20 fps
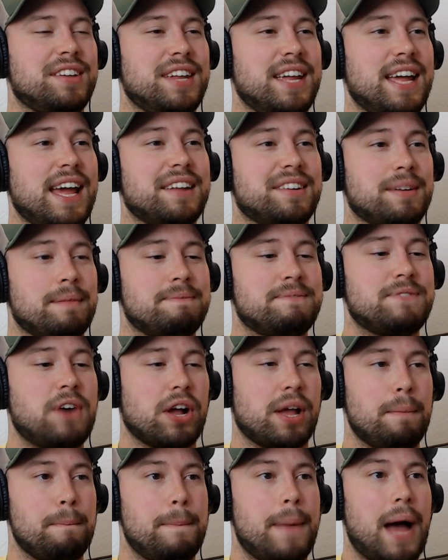he has some
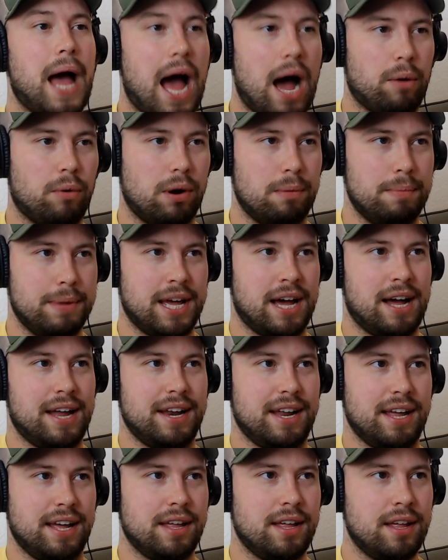fucking power behind
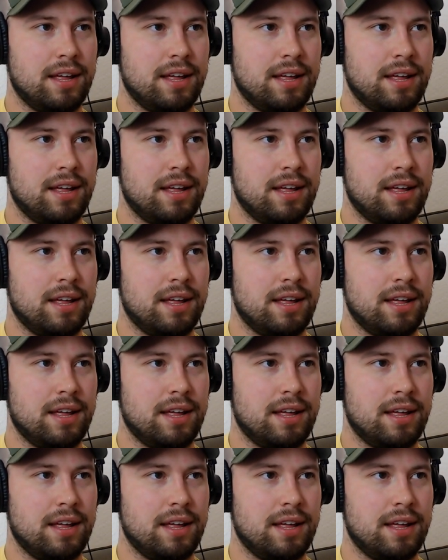it.